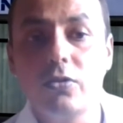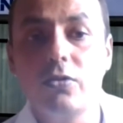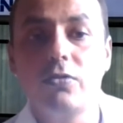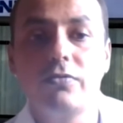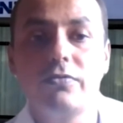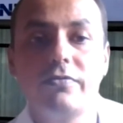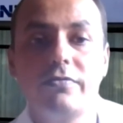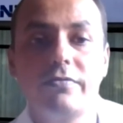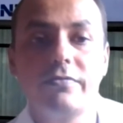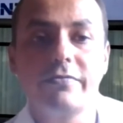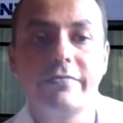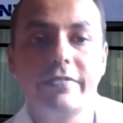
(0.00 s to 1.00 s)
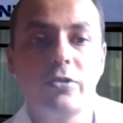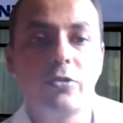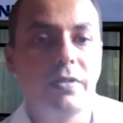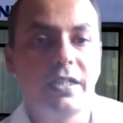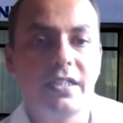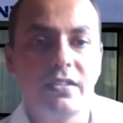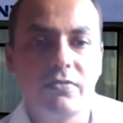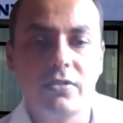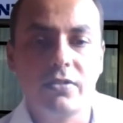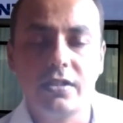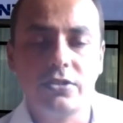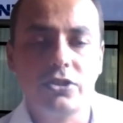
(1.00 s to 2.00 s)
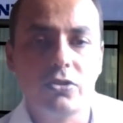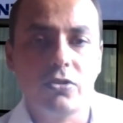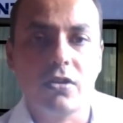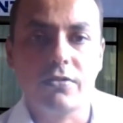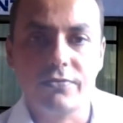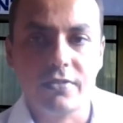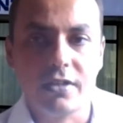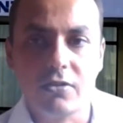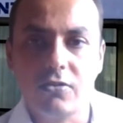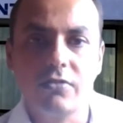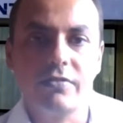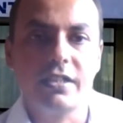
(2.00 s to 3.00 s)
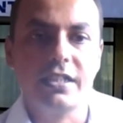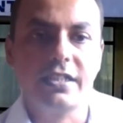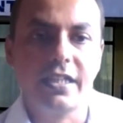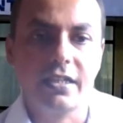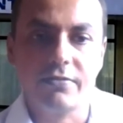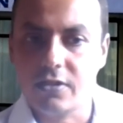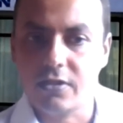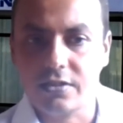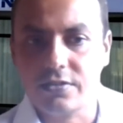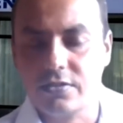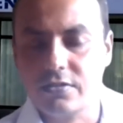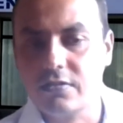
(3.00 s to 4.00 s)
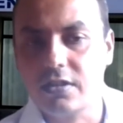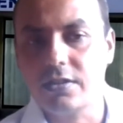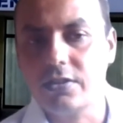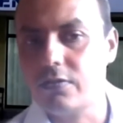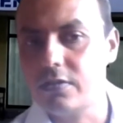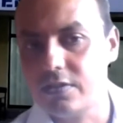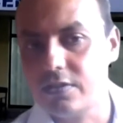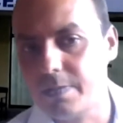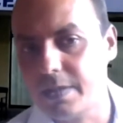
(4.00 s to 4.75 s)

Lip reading: Though nobody in the world is sure of how long will it take for us to control this